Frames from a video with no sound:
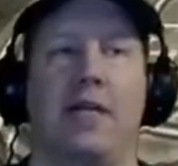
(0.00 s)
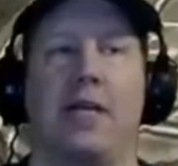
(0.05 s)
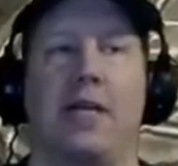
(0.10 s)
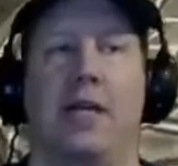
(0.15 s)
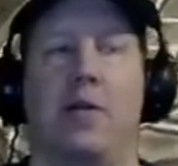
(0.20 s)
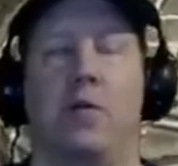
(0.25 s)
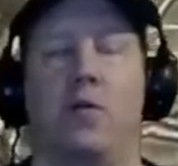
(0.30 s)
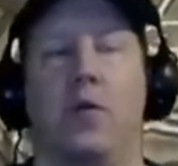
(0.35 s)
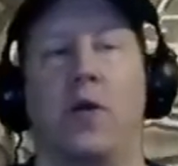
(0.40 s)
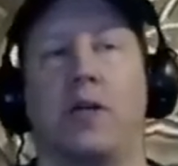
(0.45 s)

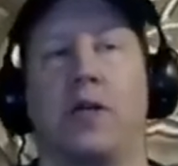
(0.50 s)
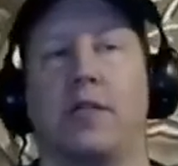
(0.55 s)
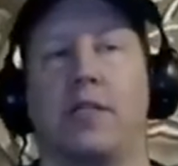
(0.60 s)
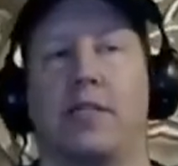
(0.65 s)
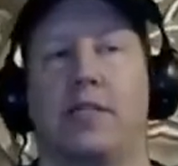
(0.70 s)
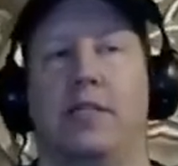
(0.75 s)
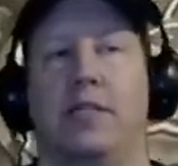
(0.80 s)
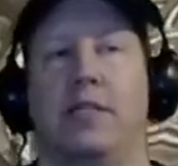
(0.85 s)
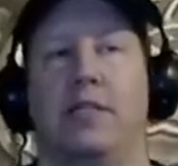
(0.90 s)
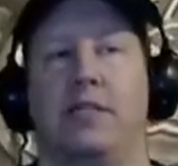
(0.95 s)
kind of
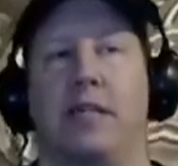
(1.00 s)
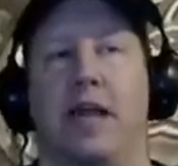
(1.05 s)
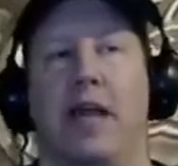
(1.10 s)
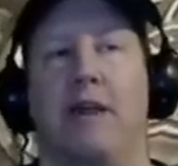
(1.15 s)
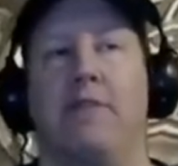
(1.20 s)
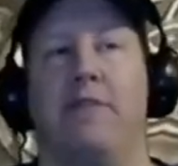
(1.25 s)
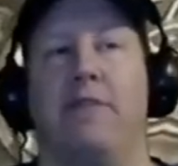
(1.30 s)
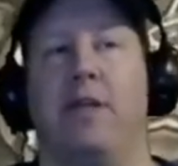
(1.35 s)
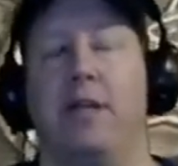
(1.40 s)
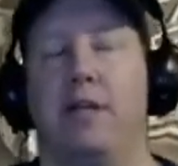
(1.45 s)
works is
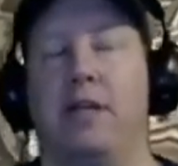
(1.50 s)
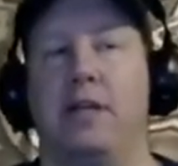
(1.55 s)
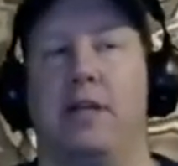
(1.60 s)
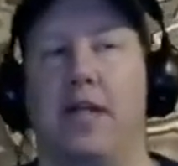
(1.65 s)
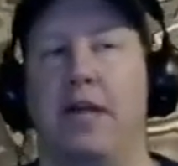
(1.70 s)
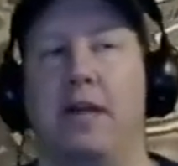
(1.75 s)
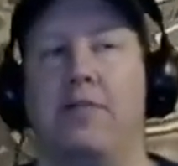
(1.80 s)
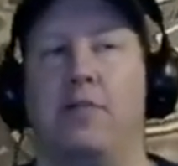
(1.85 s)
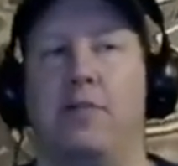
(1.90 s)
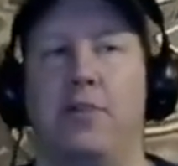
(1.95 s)
every
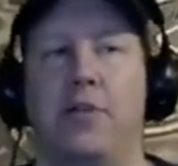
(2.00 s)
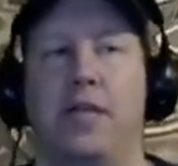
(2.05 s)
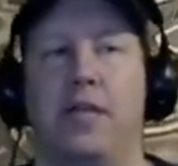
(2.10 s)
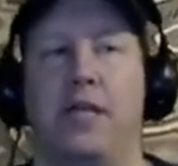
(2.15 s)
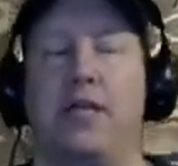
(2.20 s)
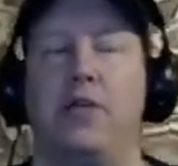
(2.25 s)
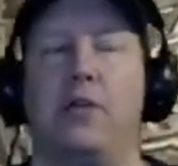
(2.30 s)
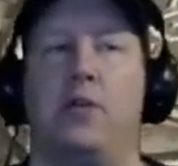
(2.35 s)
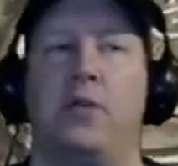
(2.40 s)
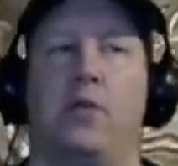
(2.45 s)
level
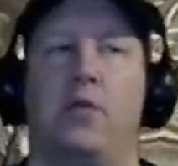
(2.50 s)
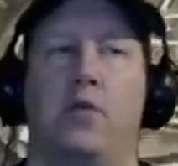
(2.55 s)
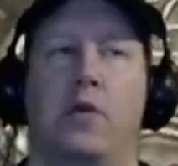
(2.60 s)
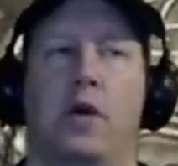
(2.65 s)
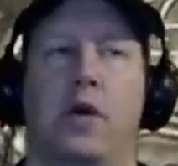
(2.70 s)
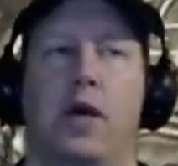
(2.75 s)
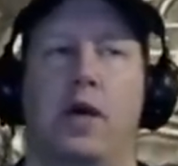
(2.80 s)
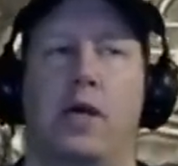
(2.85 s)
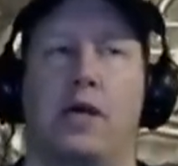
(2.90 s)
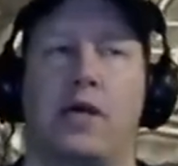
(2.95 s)
that you
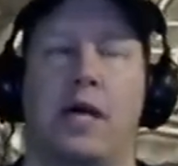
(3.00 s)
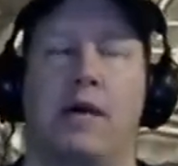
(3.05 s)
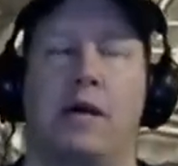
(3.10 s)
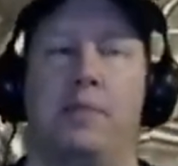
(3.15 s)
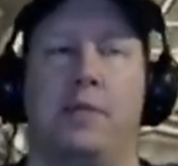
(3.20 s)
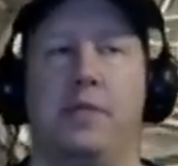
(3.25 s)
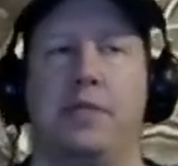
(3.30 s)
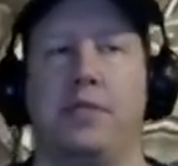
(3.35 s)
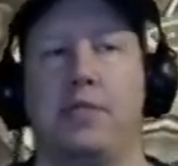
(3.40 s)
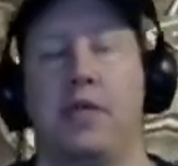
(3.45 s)

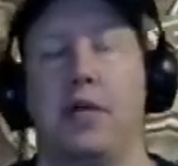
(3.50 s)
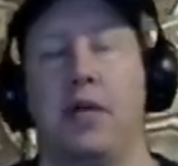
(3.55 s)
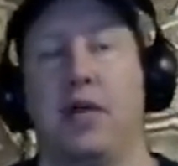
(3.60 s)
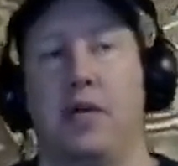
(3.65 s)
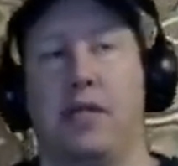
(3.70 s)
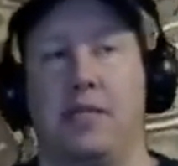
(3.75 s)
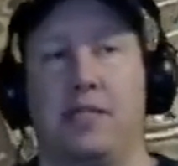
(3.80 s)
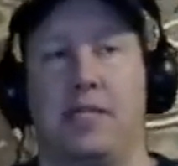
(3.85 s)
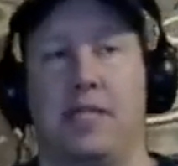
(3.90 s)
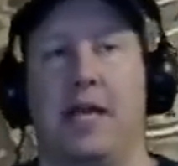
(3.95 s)
accomplish,
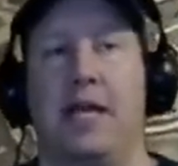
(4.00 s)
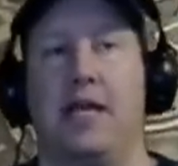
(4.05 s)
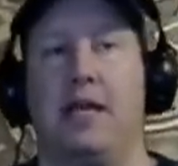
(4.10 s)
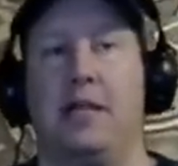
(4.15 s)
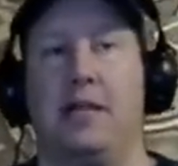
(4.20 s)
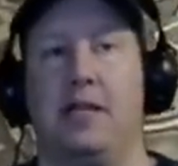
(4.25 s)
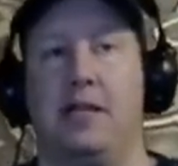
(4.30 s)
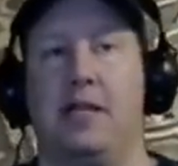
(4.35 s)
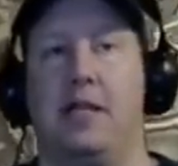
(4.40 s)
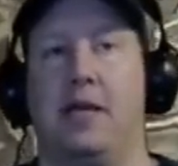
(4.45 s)
say
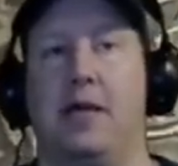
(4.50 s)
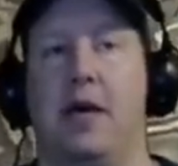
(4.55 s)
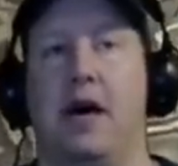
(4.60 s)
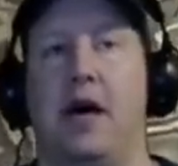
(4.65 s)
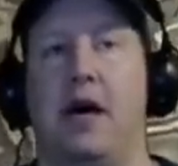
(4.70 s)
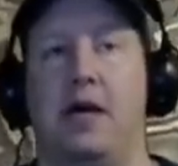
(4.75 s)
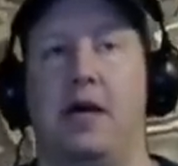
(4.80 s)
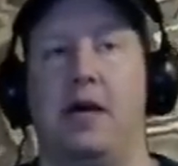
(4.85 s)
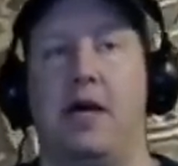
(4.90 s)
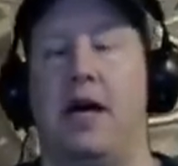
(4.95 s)
the,
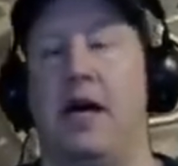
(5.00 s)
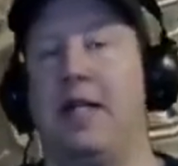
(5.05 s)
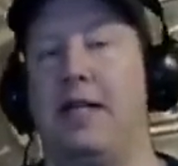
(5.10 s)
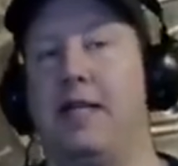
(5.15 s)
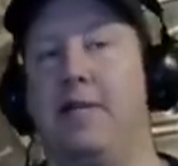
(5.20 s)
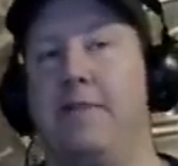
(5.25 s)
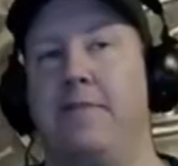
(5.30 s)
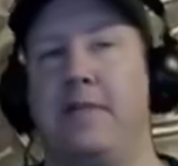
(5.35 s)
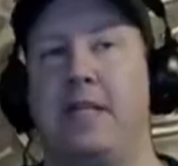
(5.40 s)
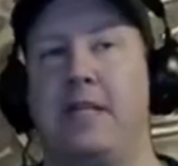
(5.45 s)
I, I
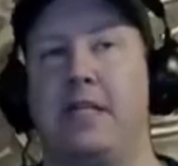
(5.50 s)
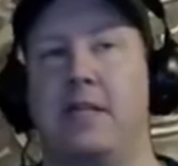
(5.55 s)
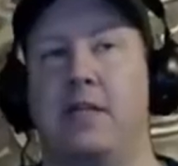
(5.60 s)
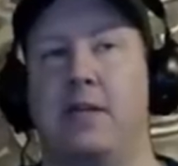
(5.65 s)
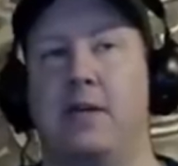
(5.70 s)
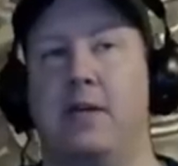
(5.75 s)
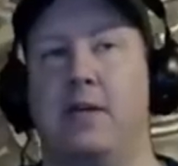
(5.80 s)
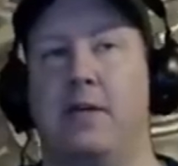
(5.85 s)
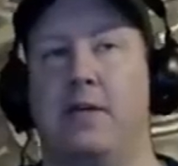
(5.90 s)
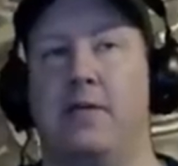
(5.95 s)
defeat
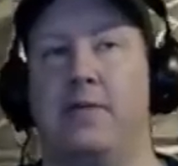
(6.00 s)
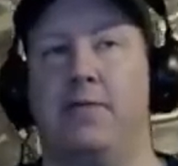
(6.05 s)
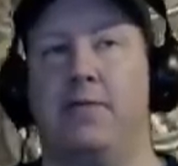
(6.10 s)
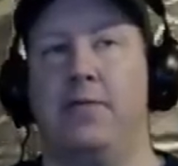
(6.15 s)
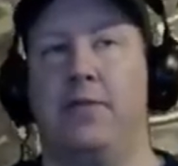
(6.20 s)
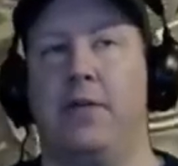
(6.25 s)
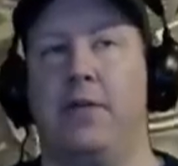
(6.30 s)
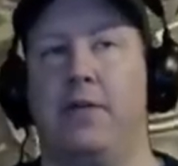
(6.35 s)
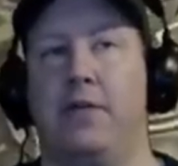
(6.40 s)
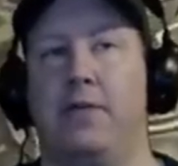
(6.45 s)
the,
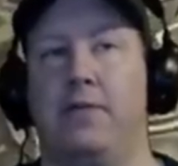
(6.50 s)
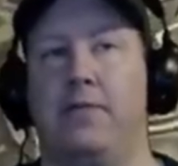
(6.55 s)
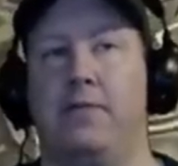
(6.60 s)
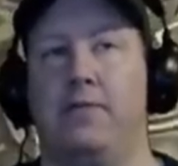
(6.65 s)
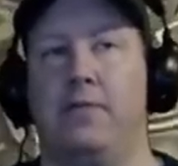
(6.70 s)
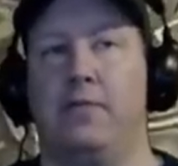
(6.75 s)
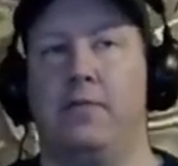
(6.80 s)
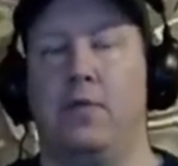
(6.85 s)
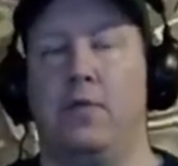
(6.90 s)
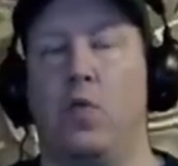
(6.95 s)
the
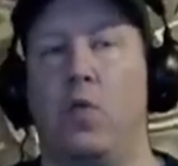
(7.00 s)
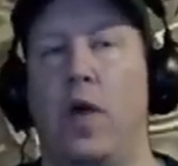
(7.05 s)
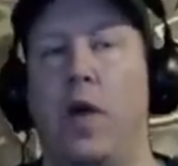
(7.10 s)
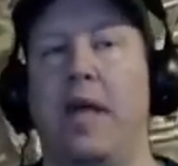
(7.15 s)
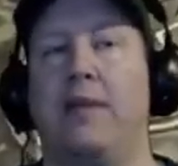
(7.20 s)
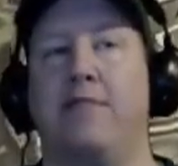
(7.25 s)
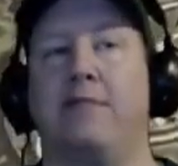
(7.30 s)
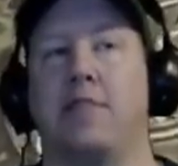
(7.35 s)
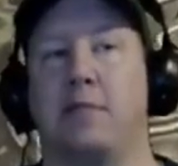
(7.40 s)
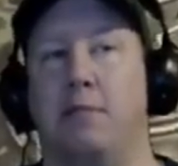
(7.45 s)

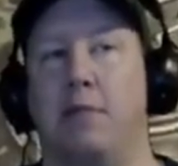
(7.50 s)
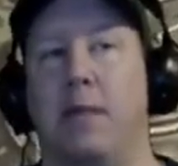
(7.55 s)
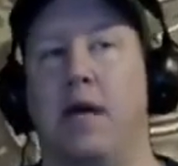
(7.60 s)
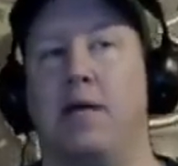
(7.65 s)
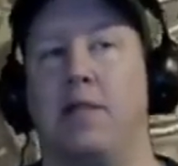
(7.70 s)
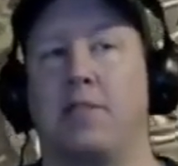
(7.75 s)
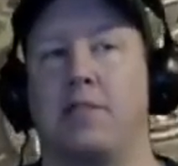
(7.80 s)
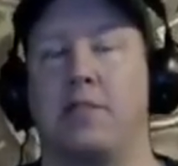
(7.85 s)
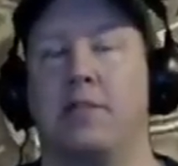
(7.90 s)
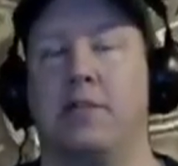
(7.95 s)
waves of
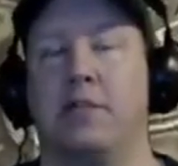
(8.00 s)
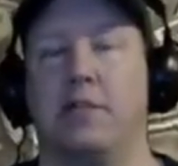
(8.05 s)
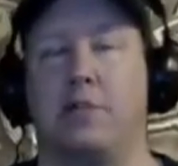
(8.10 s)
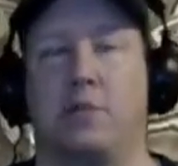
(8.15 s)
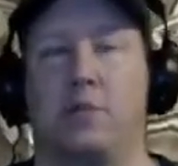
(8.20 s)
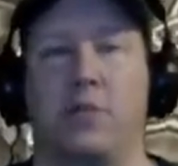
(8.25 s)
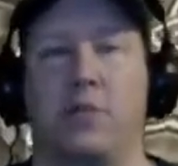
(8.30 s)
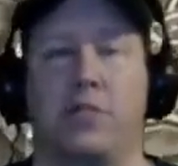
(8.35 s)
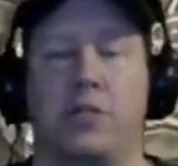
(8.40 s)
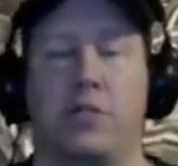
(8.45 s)

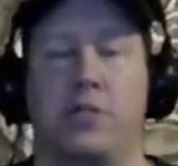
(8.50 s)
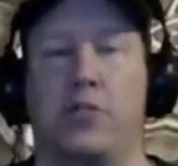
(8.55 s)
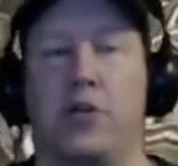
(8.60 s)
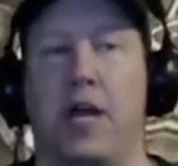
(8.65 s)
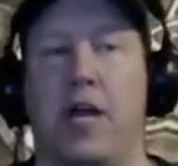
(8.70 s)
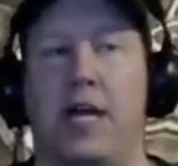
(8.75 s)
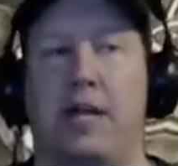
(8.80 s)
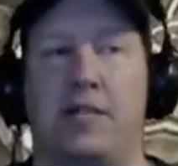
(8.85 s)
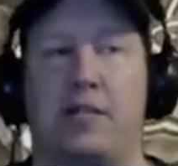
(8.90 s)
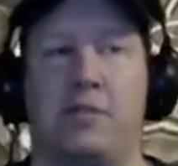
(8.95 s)
monsters, which are
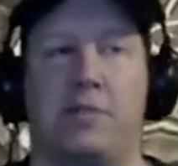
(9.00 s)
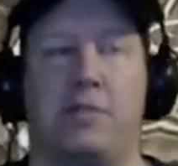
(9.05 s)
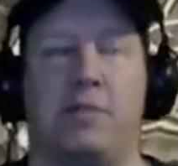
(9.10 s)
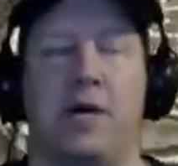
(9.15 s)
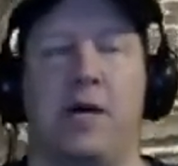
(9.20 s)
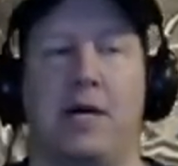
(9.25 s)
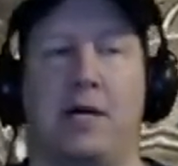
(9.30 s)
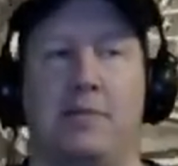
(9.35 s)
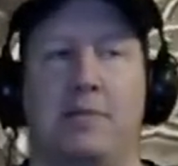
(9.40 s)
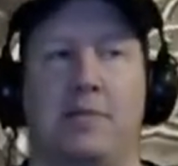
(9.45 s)
trash
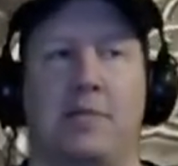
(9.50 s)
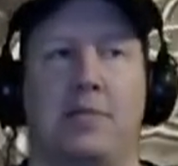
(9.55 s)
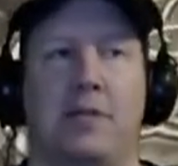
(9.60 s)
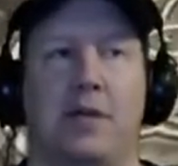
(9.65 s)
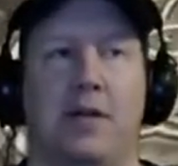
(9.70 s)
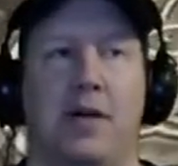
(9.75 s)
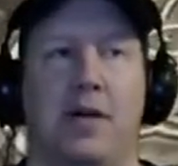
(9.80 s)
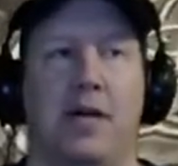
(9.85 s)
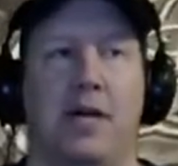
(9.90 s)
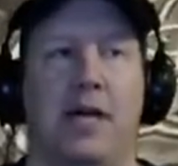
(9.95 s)
mobs
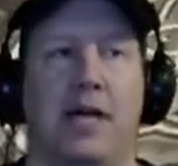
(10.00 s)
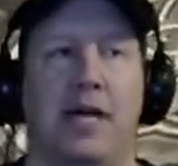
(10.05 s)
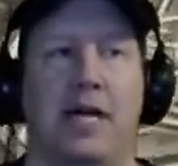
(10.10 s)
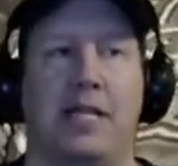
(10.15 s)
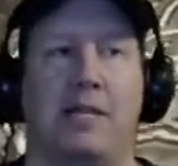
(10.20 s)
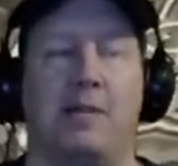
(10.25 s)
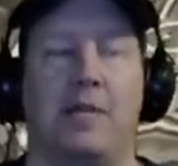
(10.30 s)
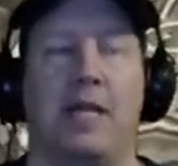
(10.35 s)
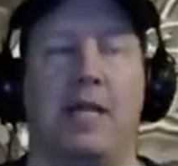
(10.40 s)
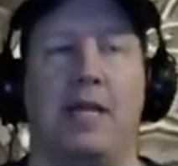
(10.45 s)
uh,
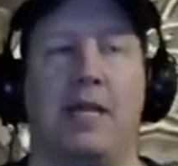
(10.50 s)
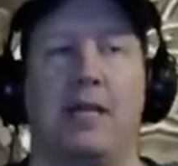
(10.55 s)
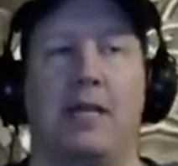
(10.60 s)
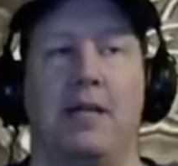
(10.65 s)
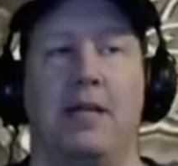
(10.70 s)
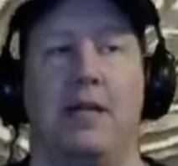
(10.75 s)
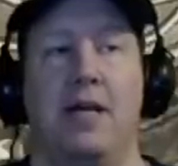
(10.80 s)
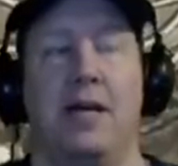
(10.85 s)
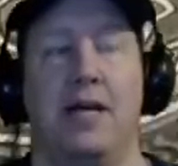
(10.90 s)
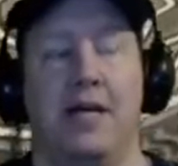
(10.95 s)
at the
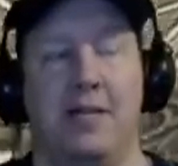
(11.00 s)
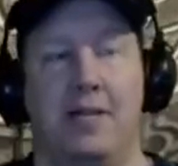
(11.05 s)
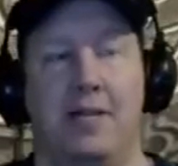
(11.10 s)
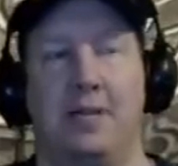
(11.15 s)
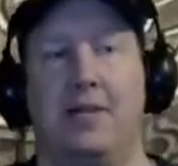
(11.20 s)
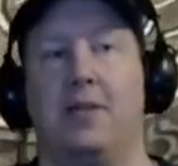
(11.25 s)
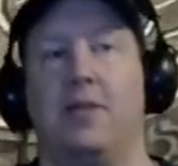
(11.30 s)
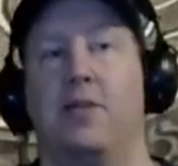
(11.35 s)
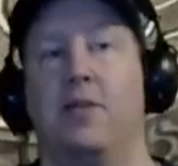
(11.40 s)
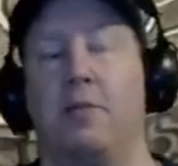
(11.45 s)
beginning, and
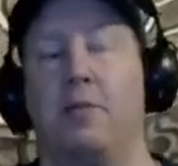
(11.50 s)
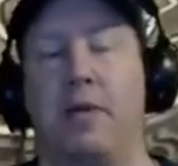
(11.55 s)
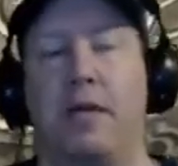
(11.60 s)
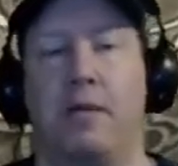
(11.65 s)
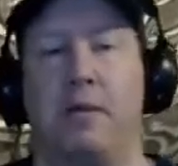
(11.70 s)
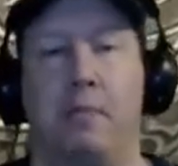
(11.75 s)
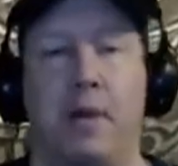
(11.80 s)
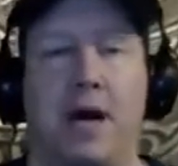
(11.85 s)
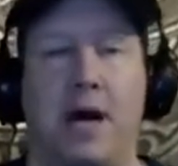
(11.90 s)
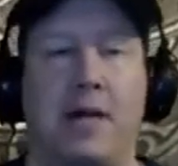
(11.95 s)
then there will be
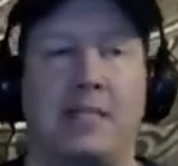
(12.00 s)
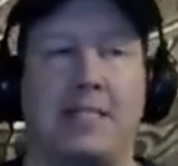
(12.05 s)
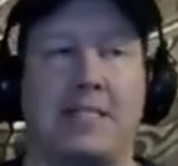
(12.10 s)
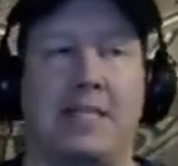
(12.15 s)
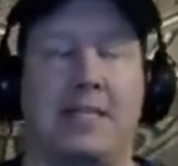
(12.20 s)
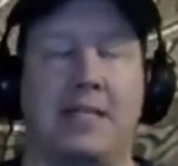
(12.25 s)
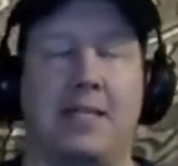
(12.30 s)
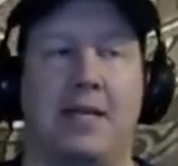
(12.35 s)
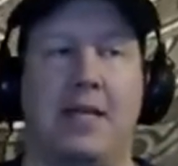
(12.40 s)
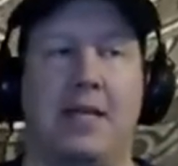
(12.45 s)
a boss
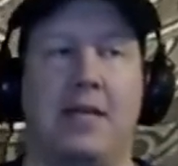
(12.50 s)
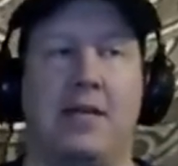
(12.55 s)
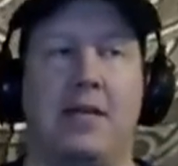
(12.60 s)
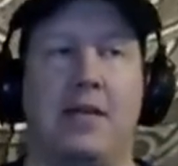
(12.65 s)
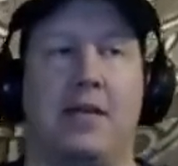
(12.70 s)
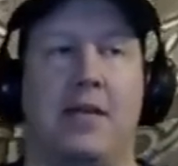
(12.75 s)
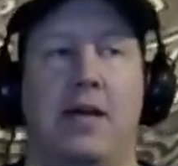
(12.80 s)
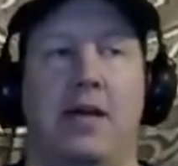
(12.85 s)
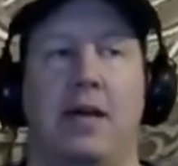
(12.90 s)
at the end.